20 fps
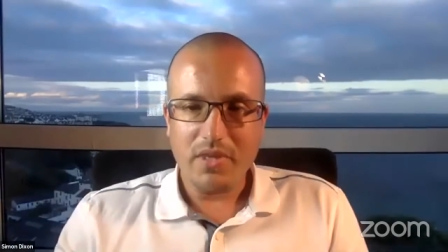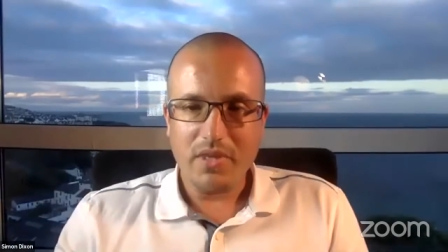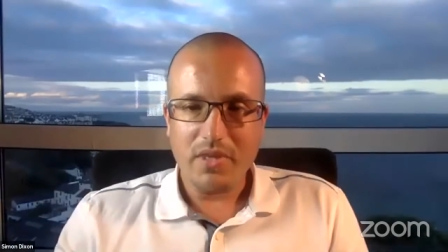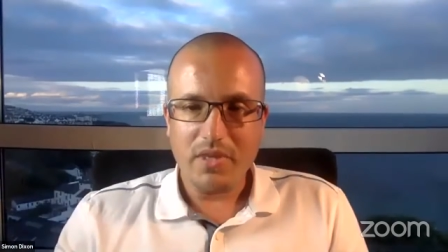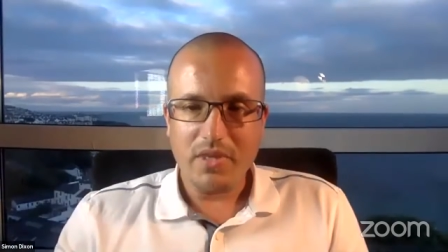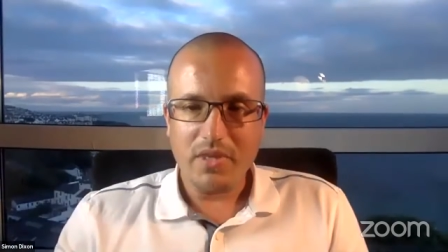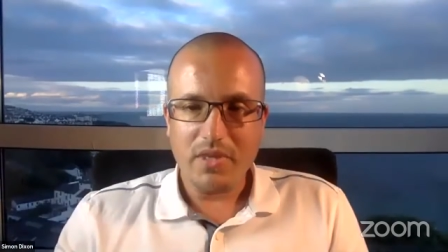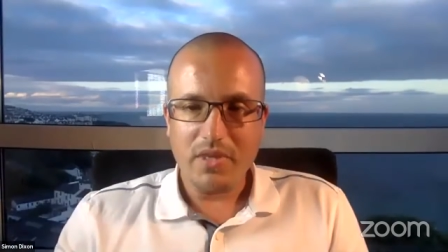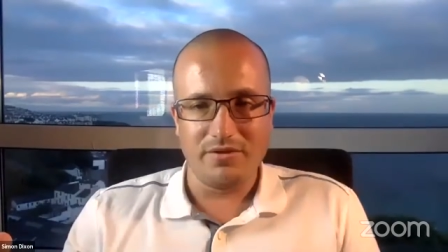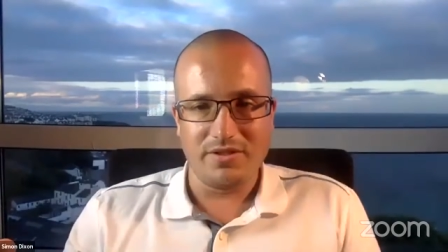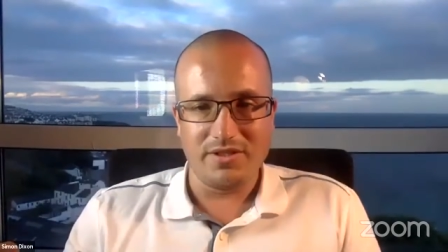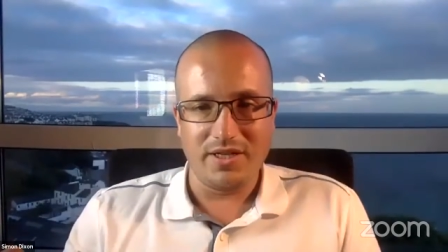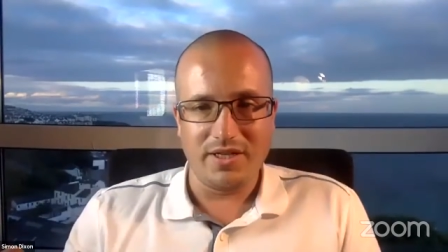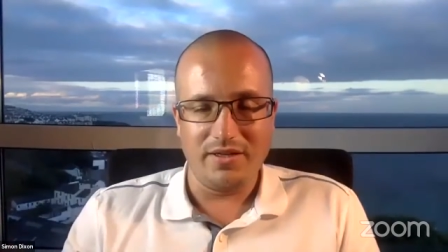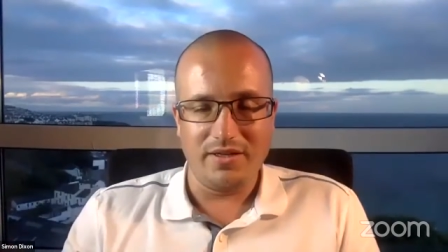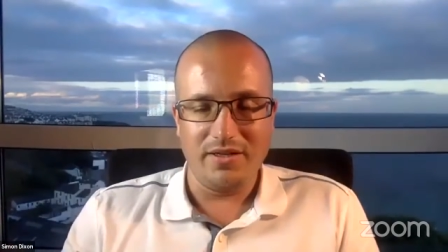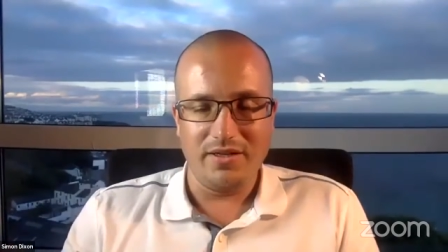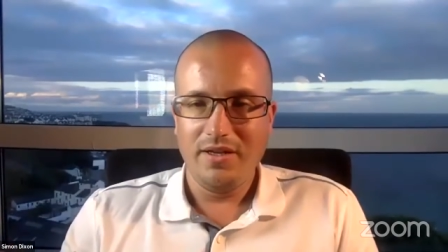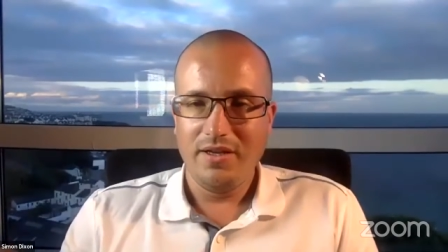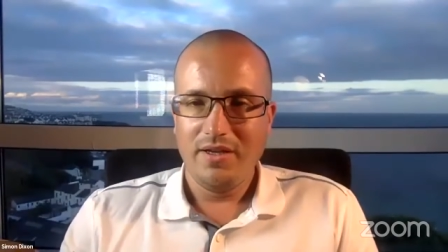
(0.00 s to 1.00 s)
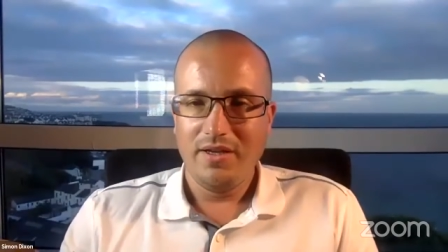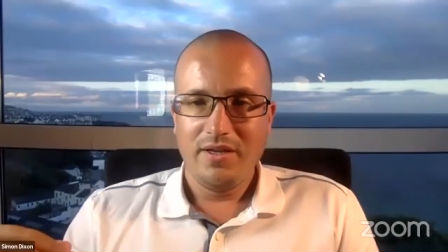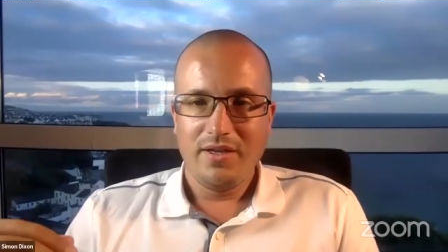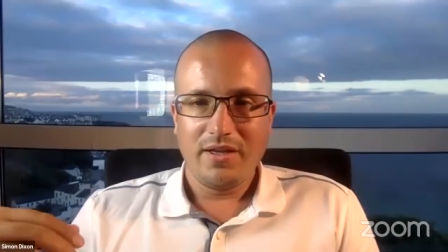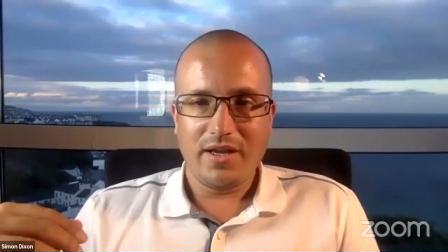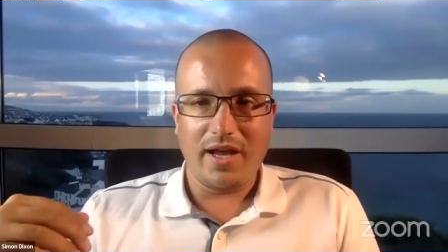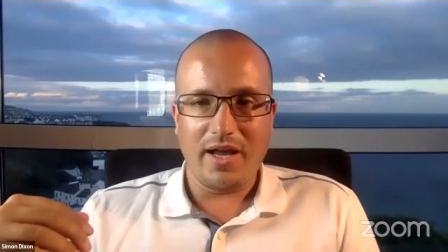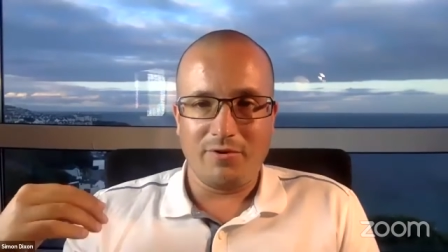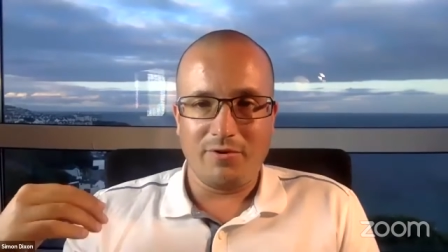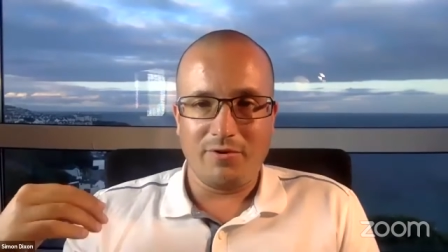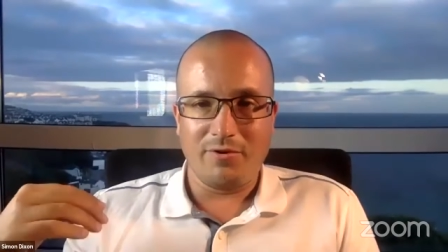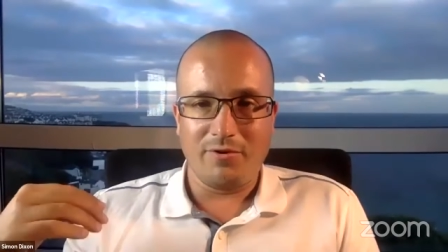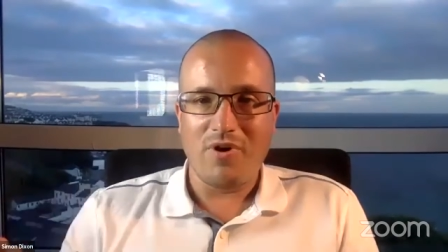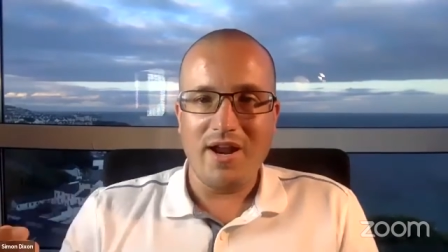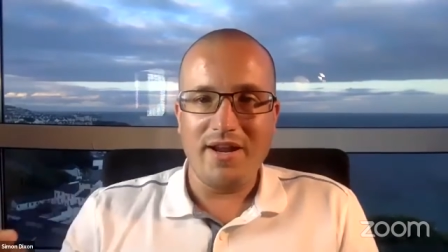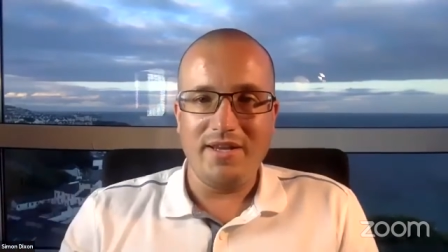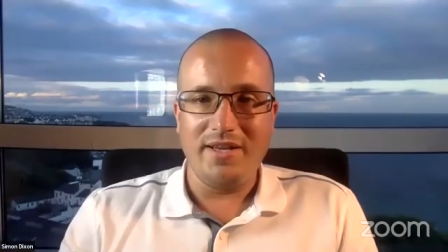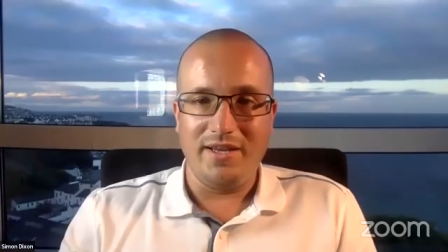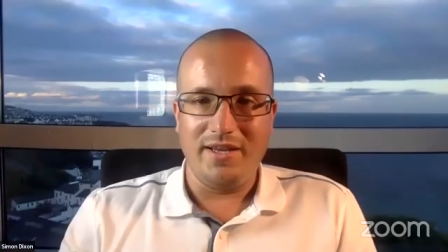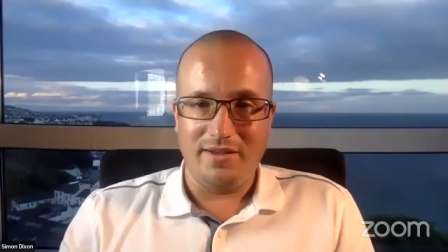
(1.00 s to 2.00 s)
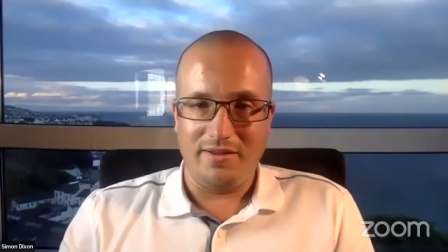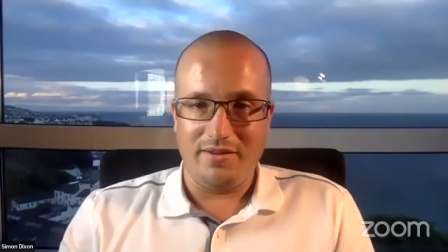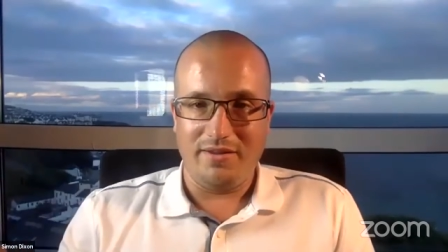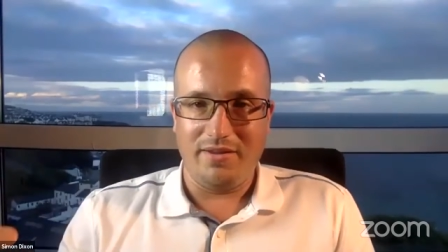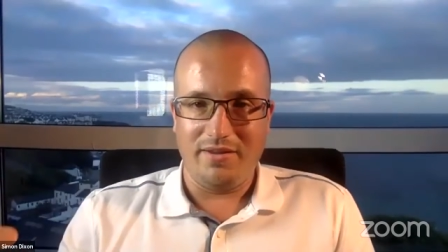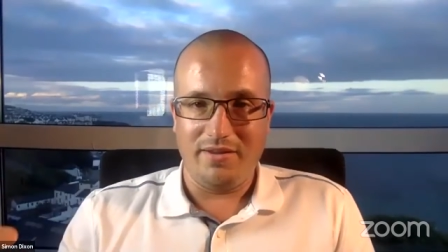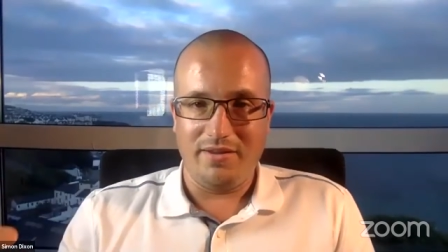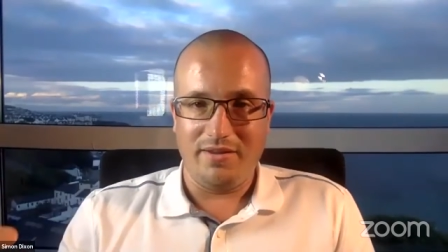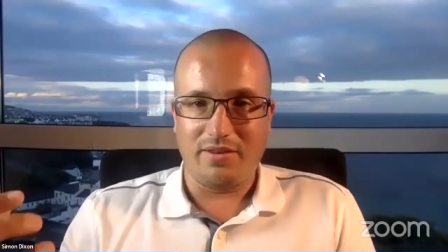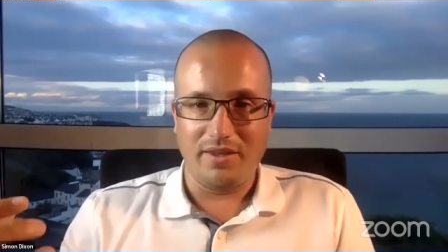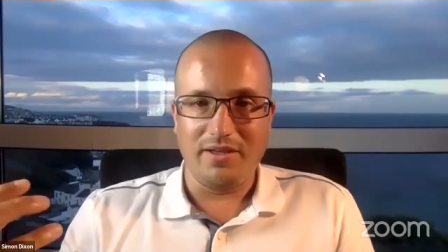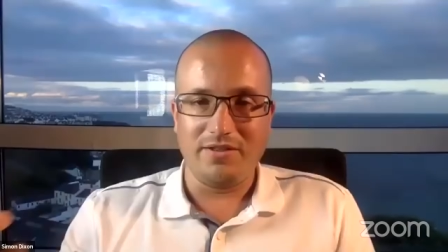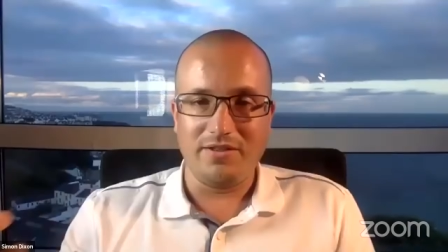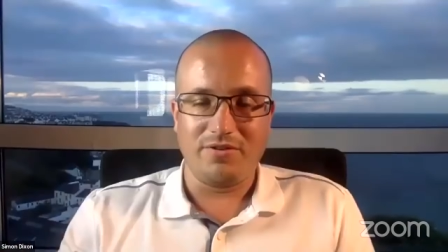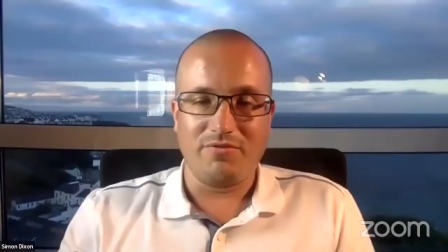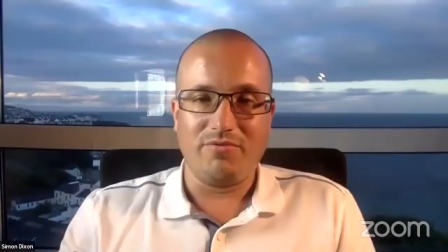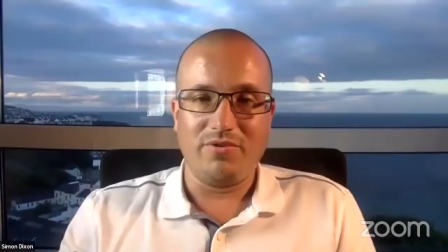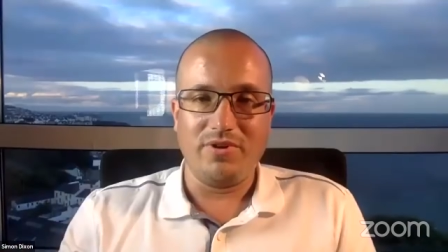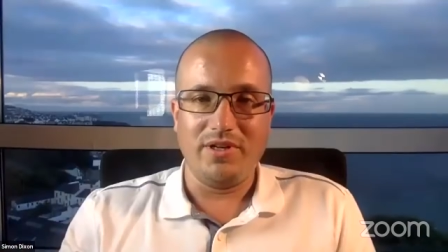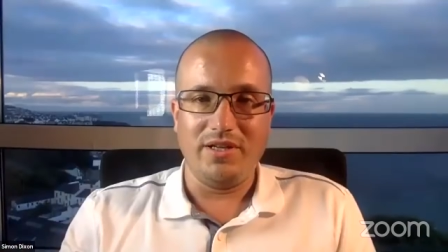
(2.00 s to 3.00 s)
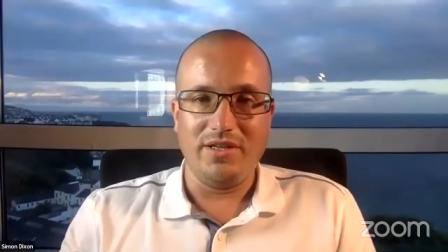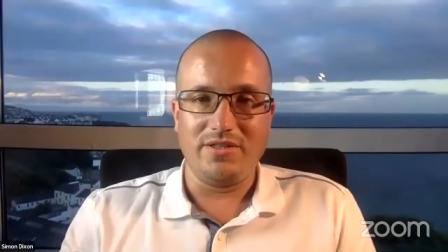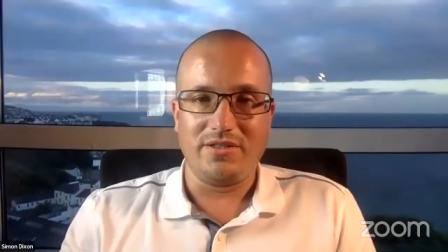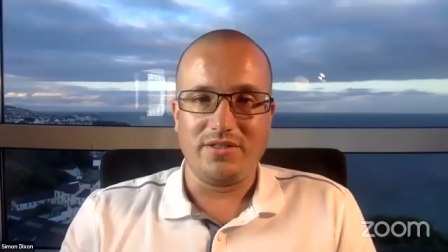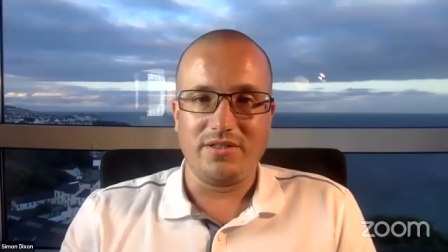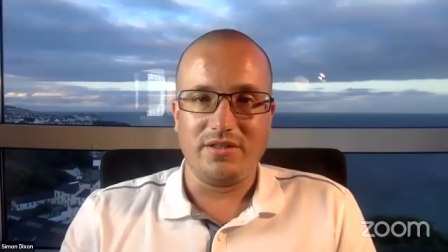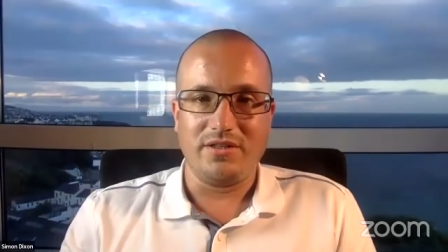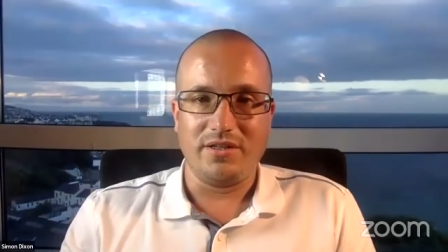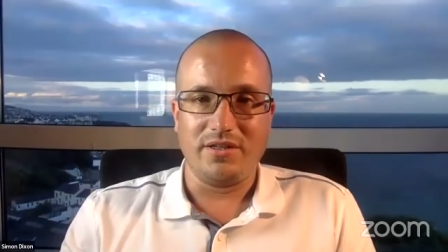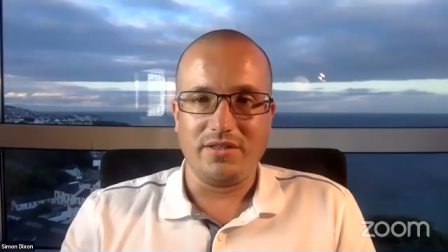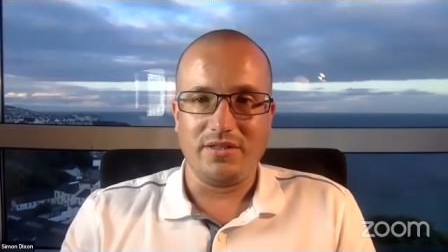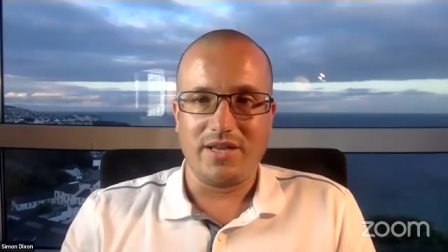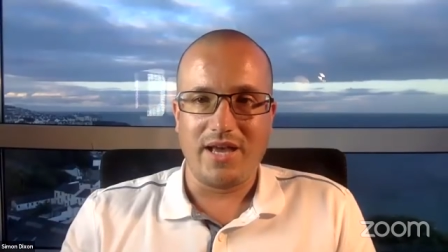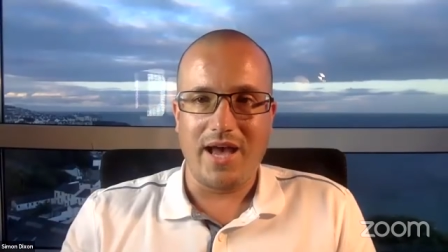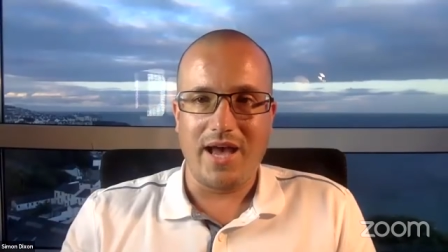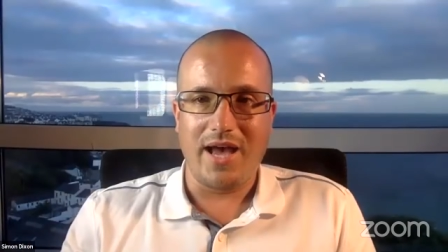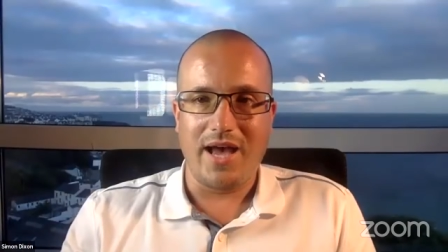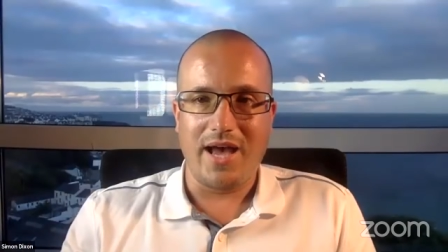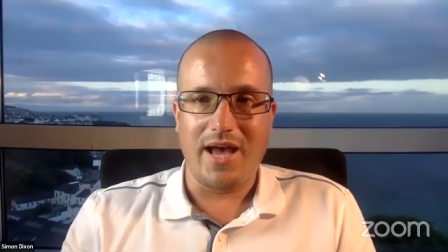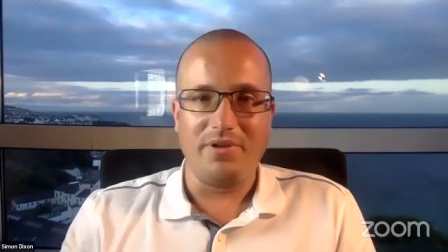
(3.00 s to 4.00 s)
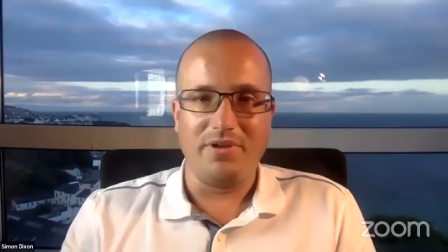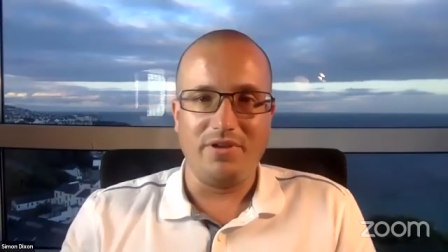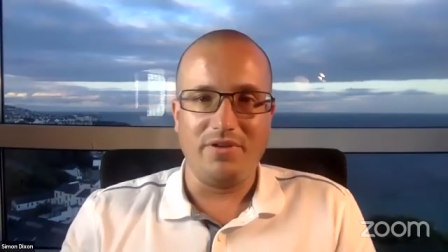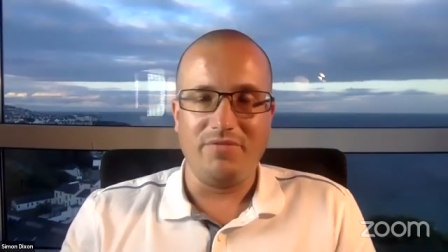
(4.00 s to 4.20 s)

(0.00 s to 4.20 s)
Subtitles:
this content. And already the things are really starting to happen.